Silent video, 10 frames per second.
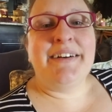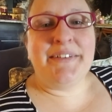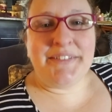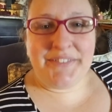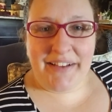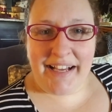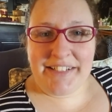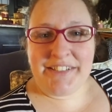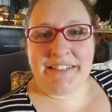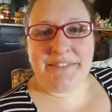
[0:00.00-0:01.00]

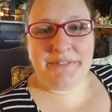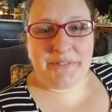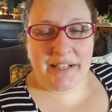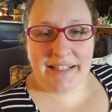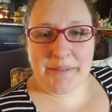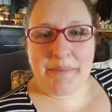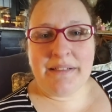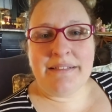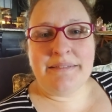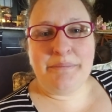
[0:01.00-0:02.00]
old-fashioned,
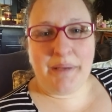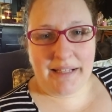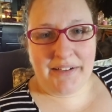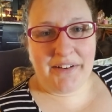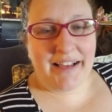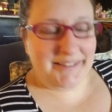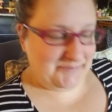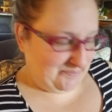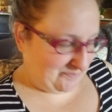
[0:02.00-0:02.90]
run-of-the-mill belly cry.